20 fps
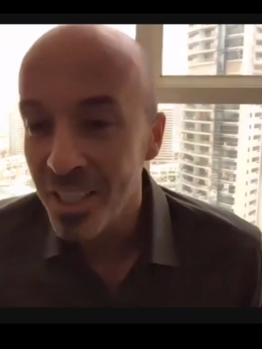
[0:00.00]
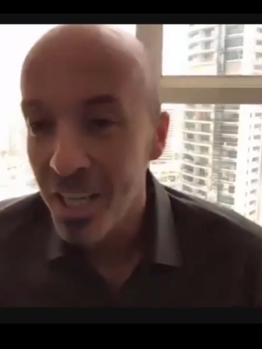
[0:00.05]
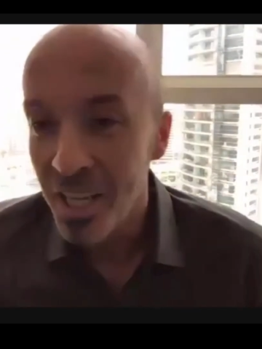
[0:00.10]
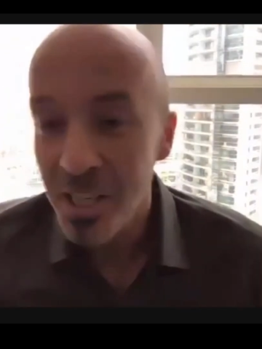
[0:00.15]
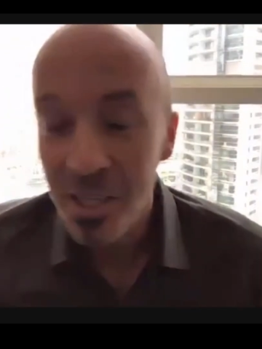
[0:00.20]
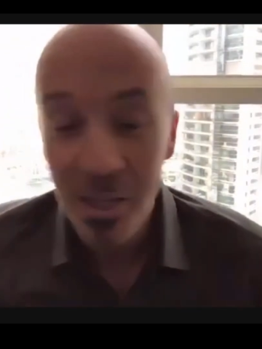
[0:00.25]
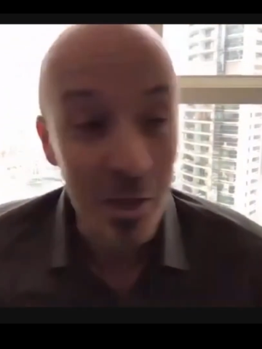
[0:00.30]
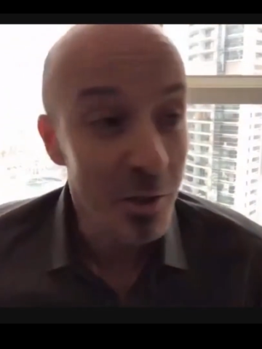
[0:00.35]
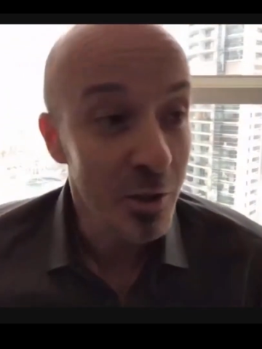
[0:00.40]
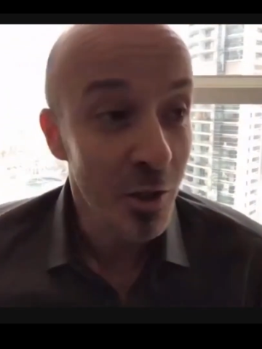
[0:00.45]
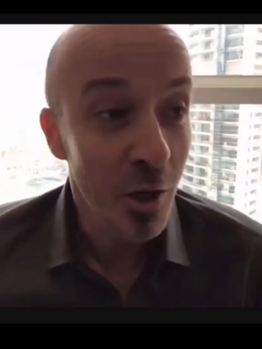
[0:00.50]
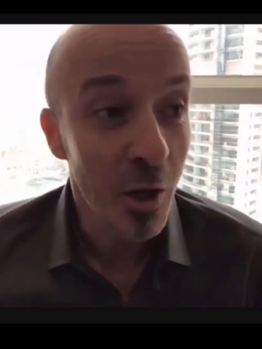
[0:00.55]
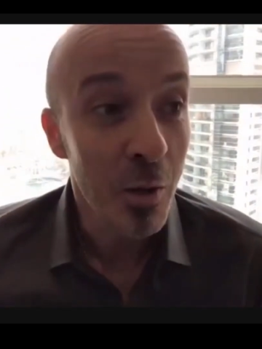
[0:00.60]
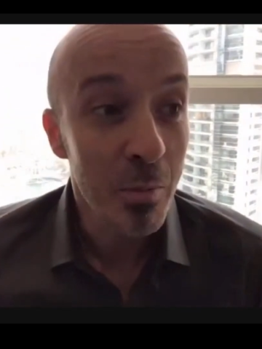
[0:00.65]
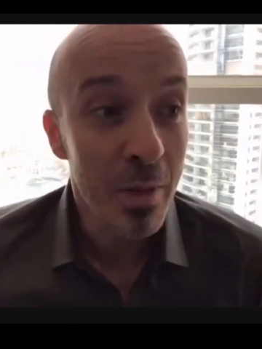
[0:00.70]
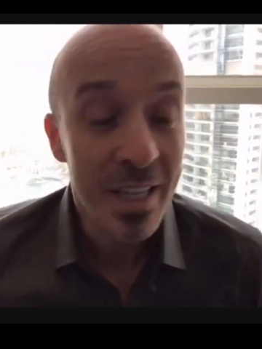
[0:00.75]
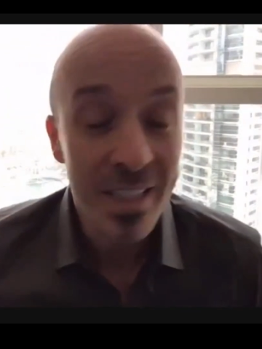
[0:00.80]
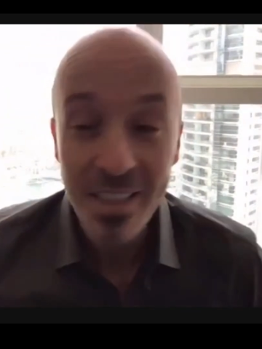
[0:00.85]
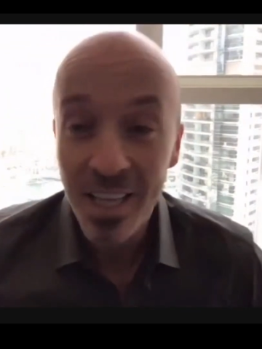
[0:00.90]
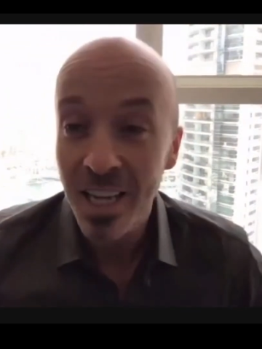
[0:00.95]
It's going to be
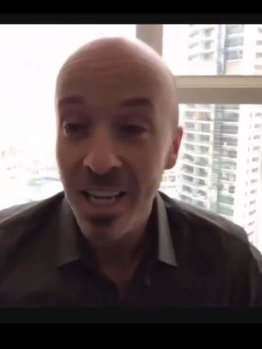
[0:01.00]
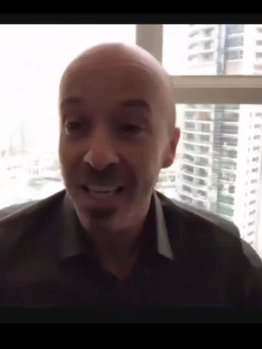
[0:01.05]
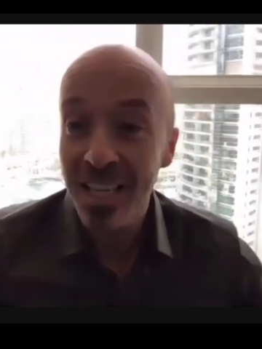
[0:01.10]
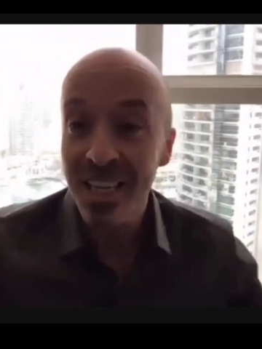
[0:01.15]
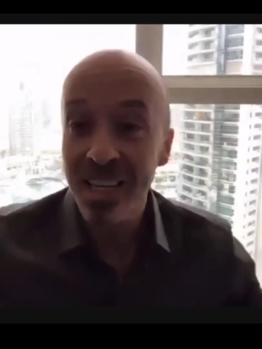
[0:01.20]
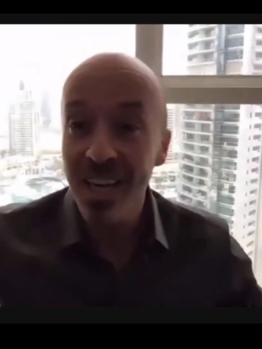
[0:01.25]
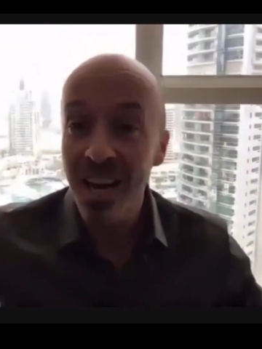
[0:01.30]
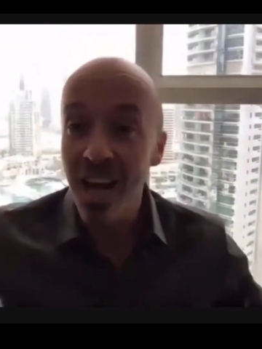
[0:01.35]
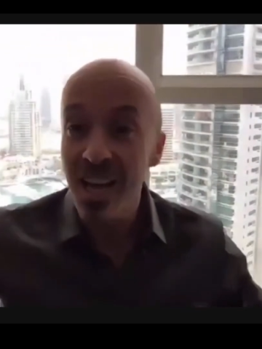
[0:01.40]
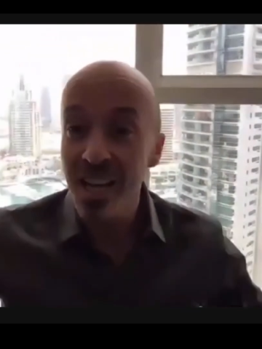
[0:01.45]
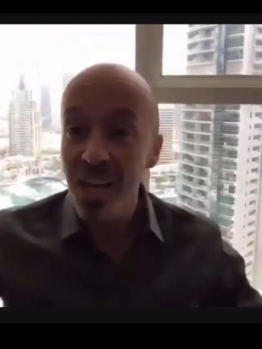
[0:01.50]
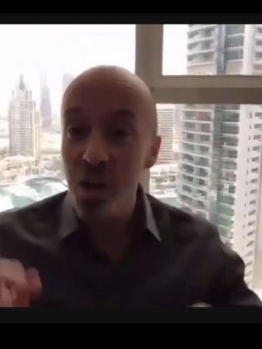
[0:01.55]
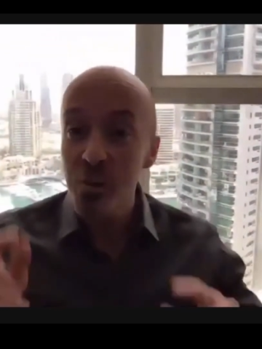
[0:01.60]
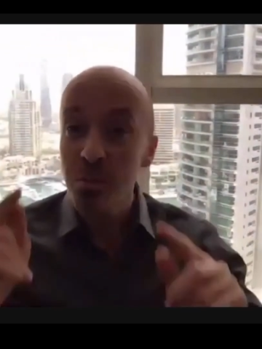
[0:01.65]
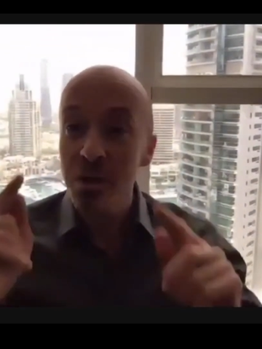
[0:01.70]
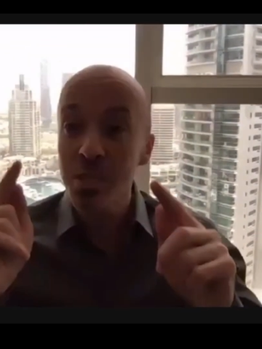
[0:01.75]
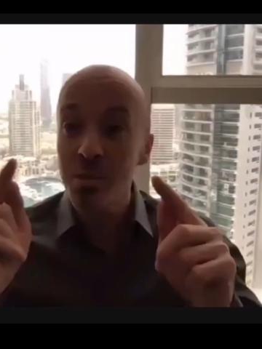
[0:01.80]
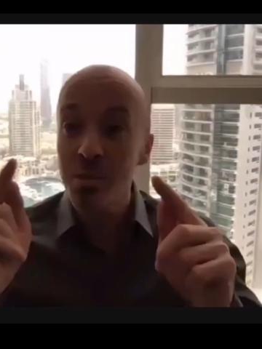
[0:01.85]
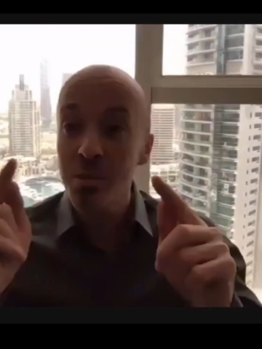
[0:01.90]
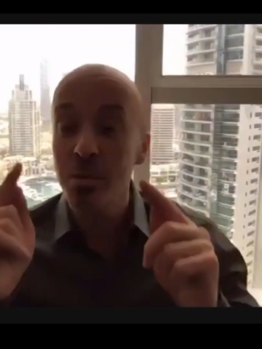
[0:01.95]
exciting, not how
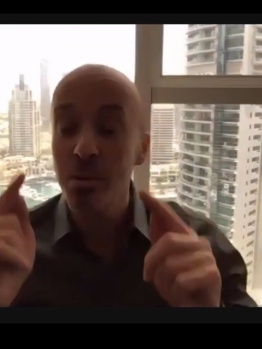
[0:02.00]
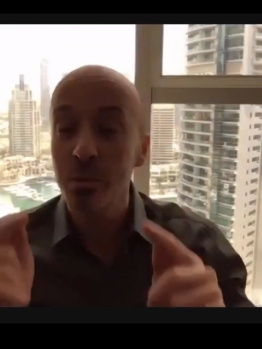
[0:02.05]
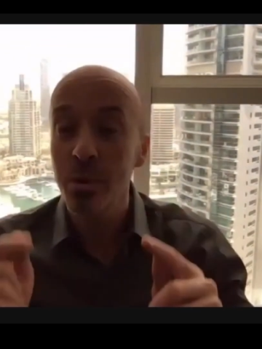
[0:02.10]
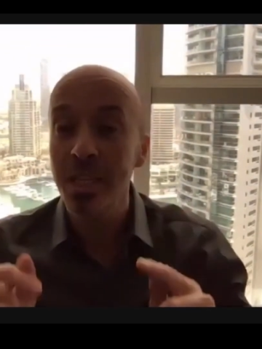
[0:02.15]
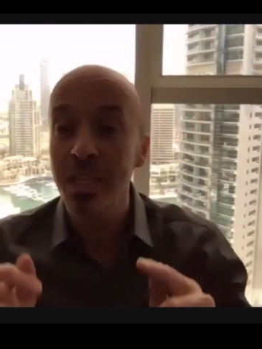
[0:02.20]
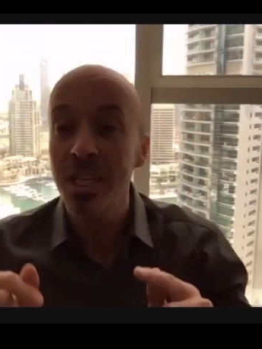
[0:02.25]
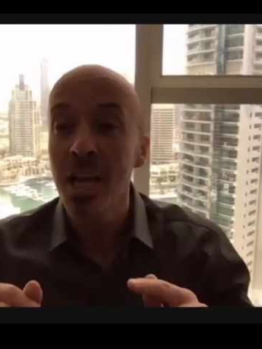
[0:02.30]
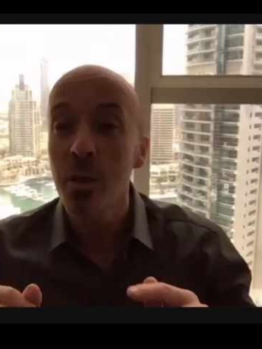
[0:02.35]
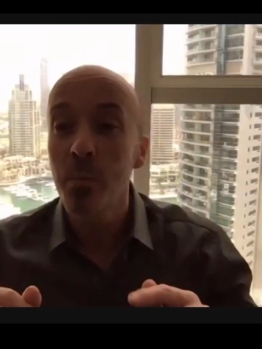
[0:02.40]
much people made,